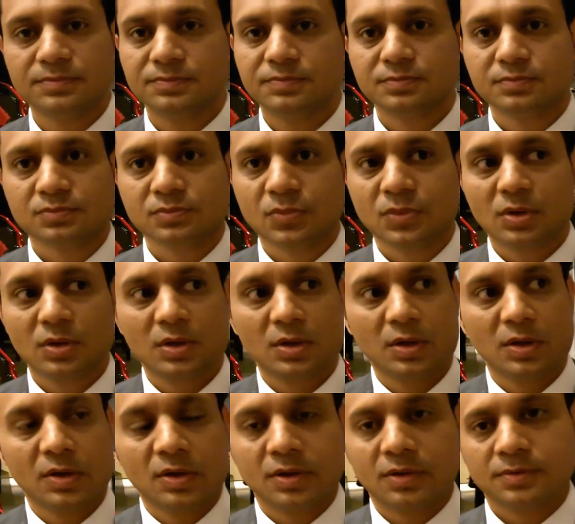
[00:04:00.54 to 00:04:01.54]
Now,
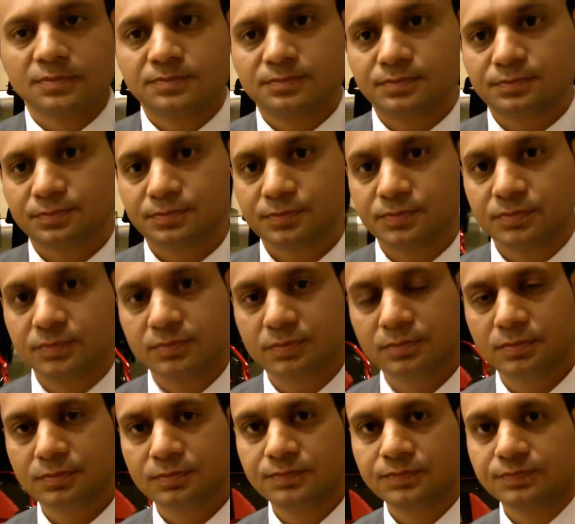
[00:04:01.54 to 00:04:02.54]
in terms of
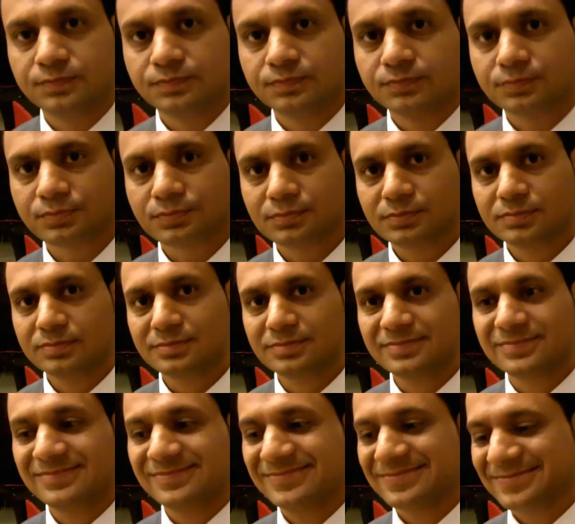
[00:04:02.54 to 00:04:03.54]
yourself as an
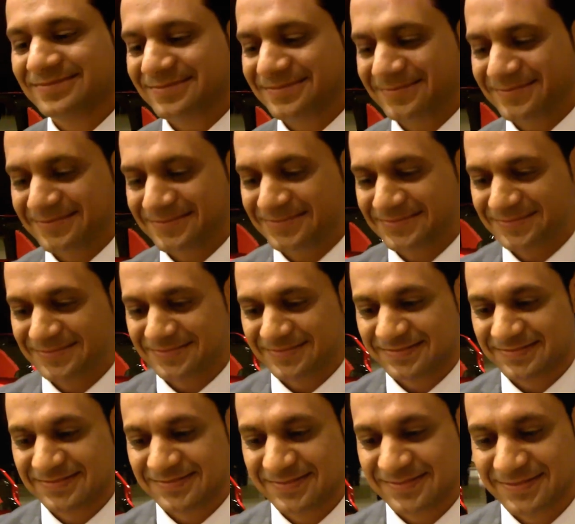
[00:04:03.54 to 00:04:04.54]
entrepreneur, your
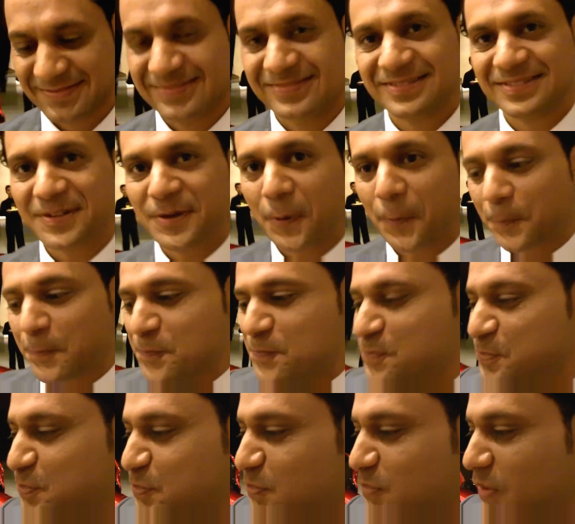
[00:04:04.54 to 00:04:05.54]
journey, how
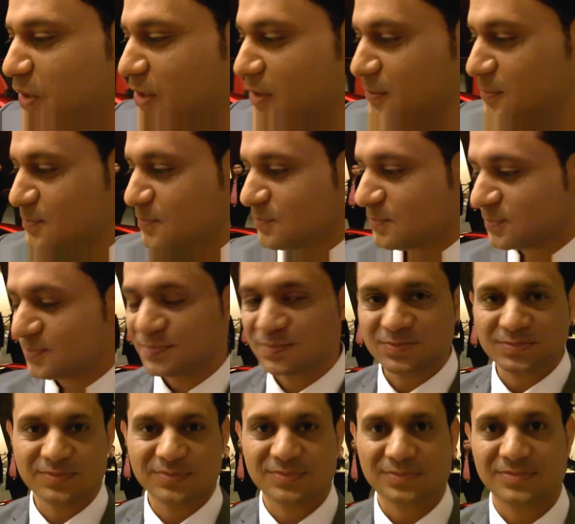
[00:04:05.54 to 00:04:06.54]
did it start, your
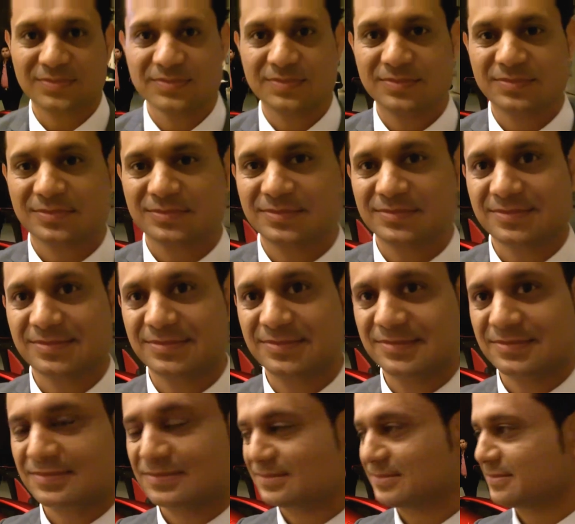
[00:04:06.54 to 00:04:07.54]
own journey as
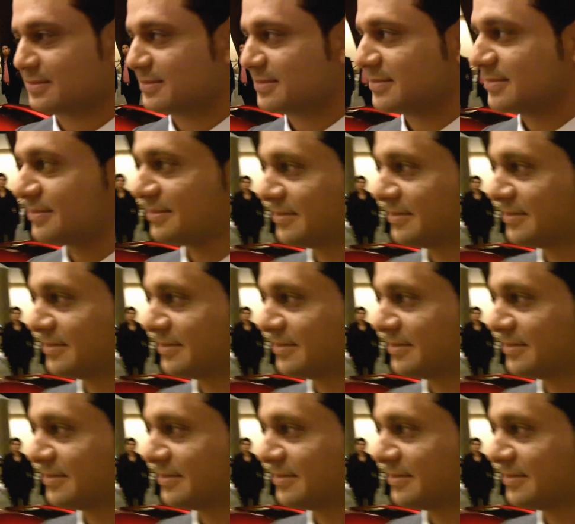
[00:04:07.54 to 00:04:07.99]
now